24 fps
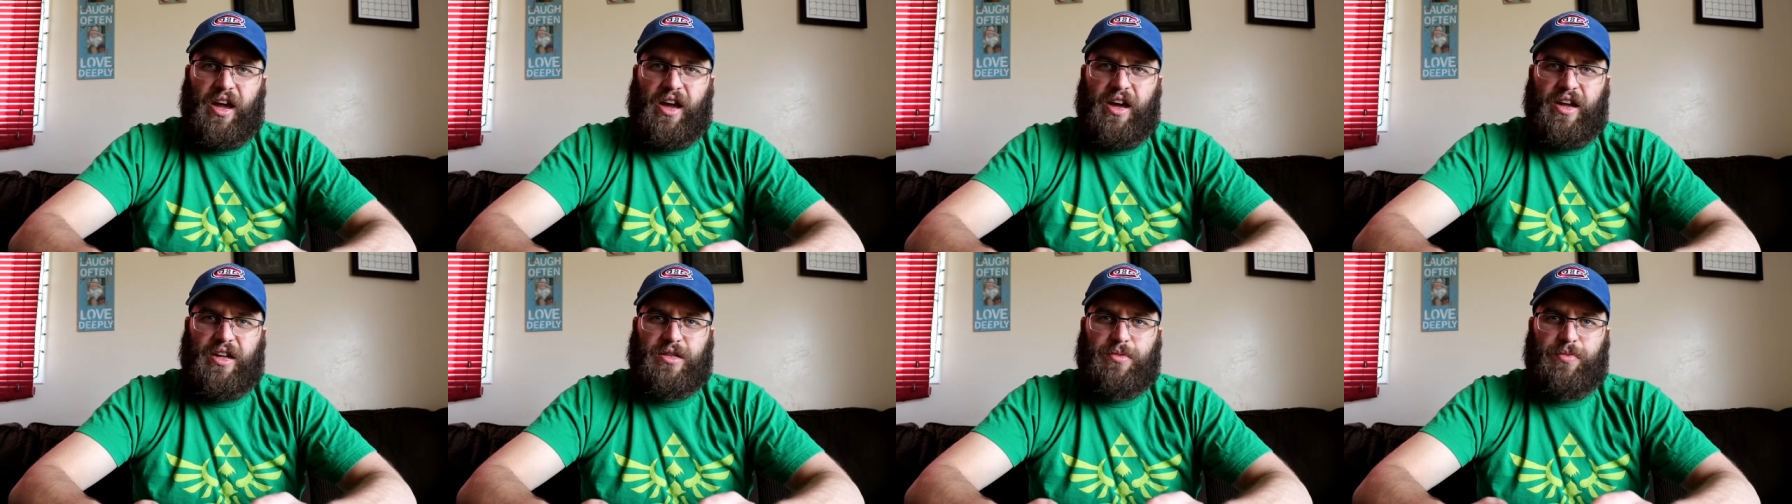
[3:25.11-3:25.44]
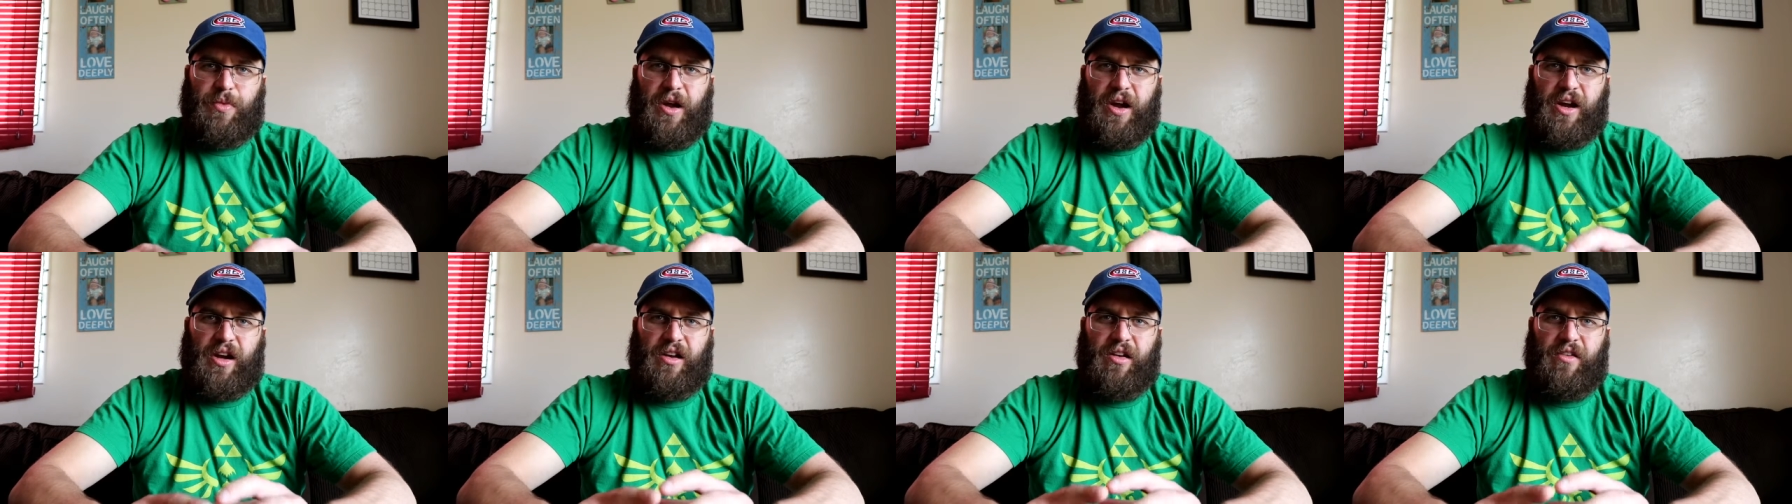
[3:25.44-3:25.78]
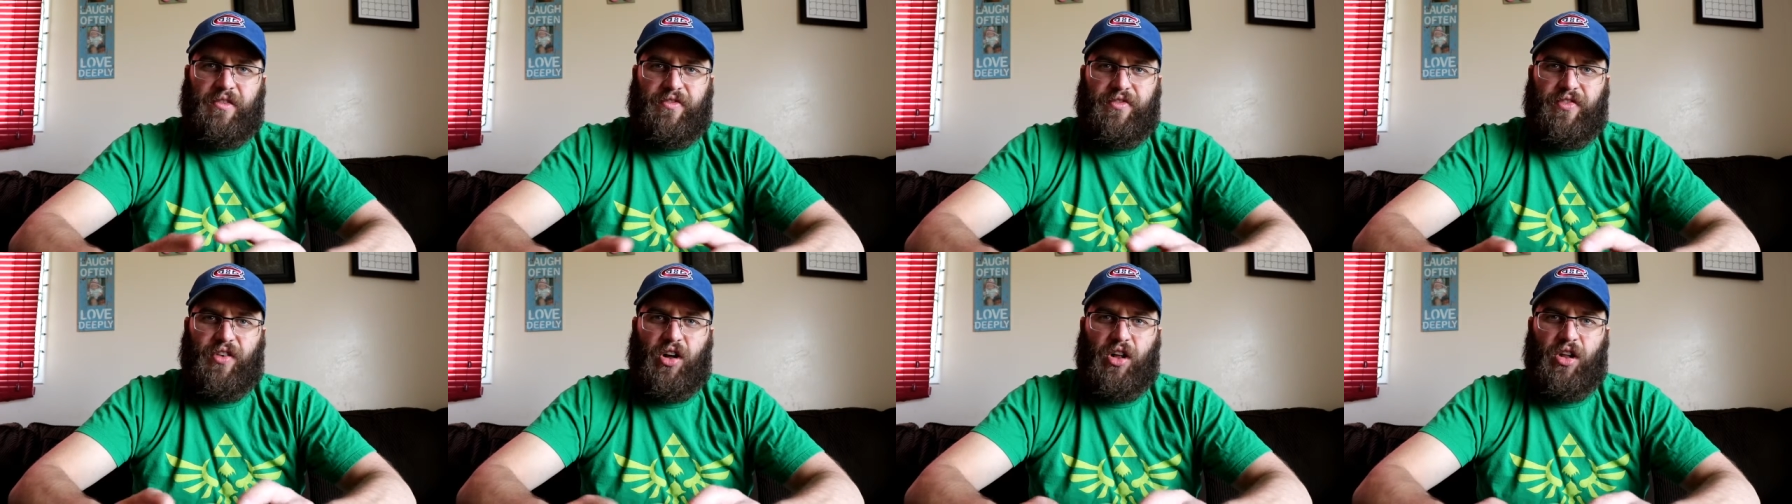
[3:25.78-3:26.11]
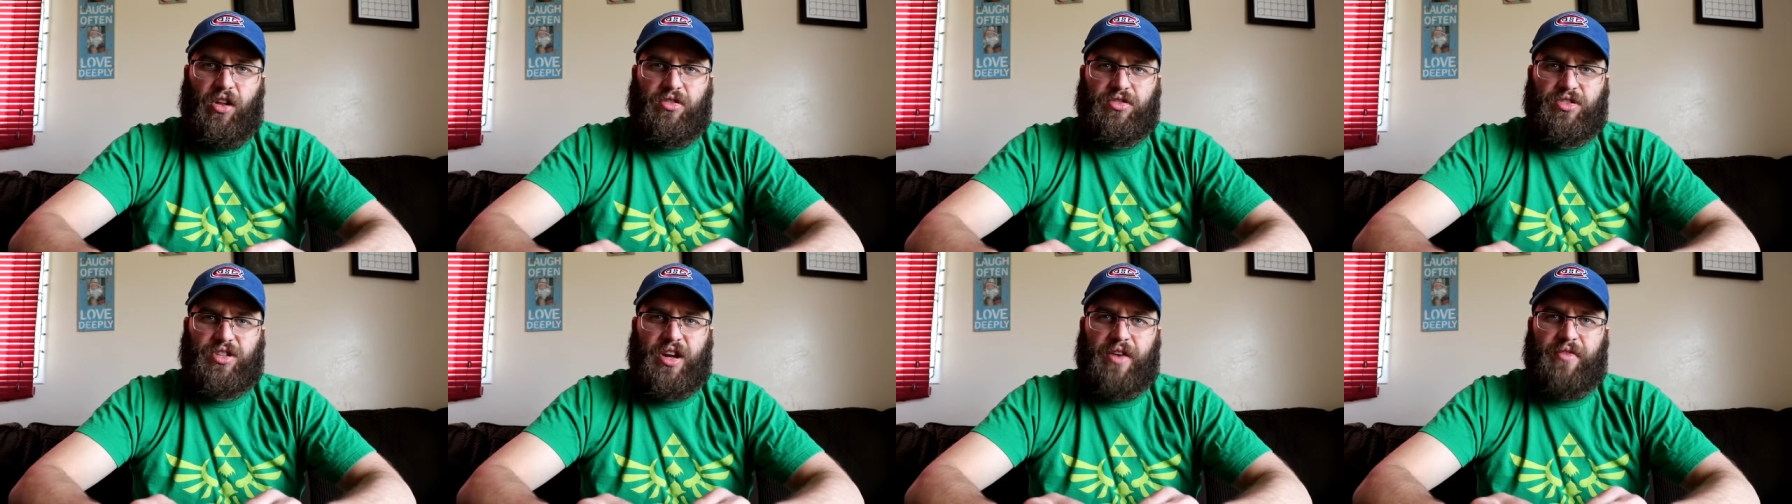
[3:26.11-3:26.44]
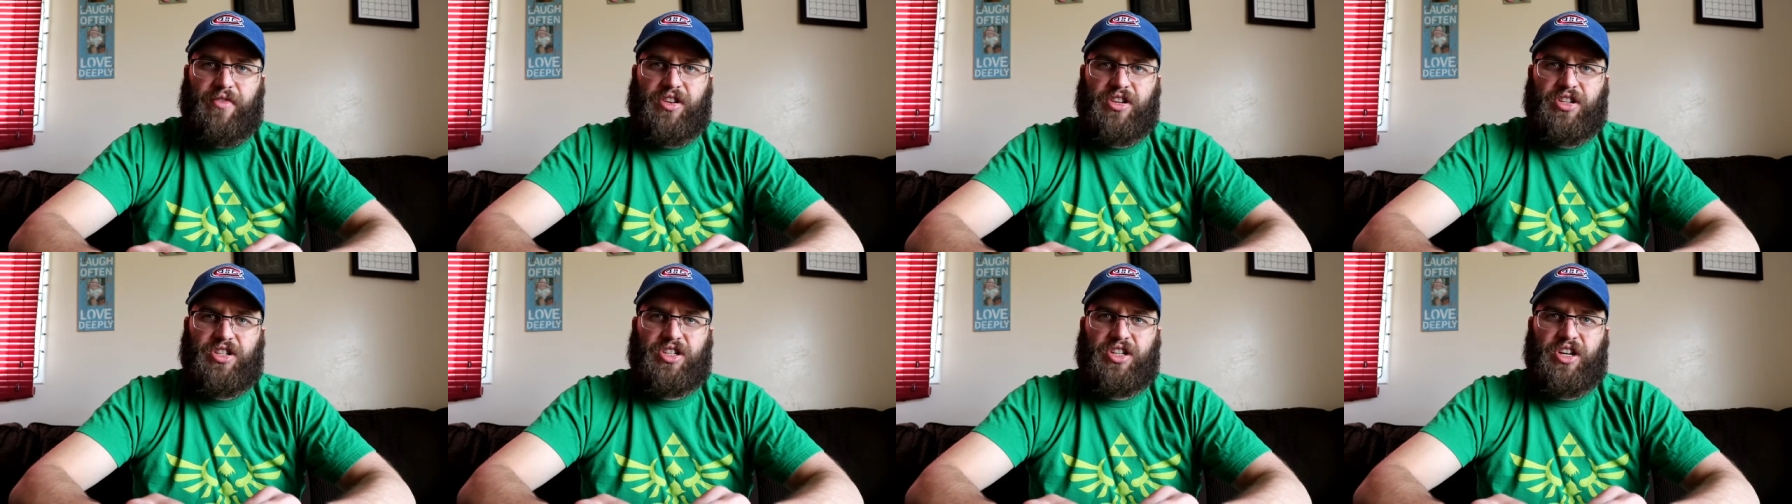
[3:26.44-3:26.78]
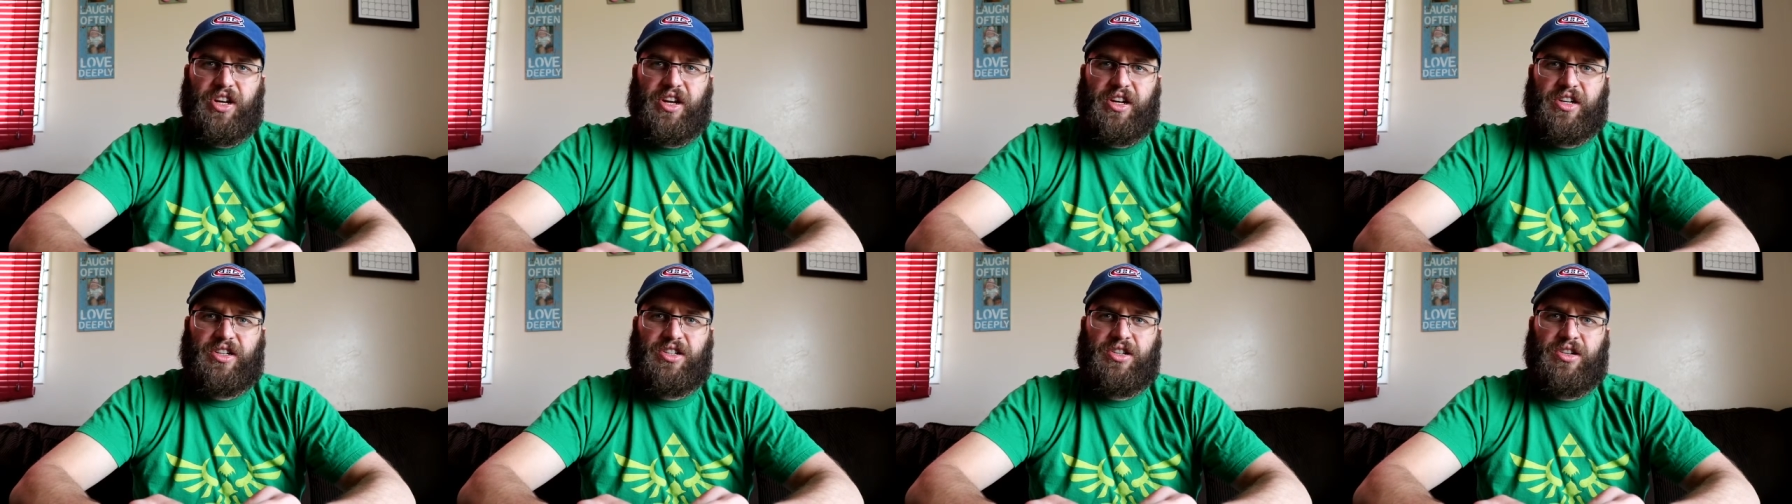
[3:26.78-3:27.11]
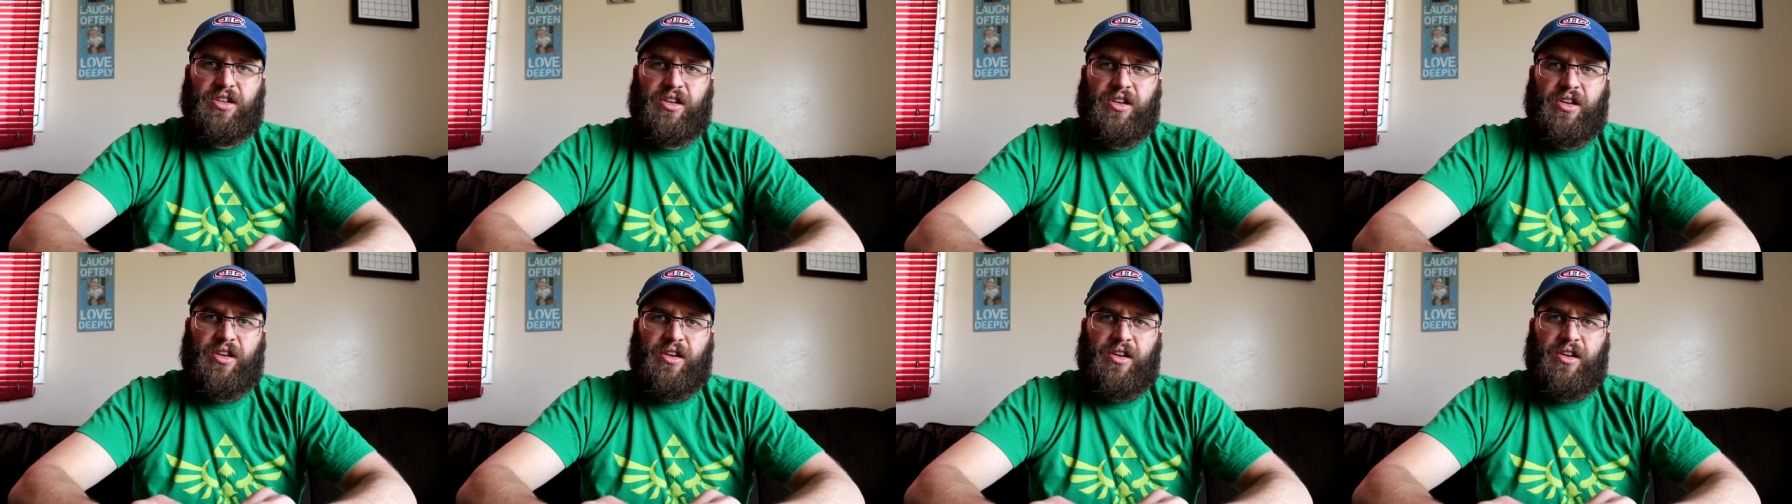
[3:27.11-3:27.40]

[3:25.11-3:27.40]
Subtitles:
aspect of Fallout 76.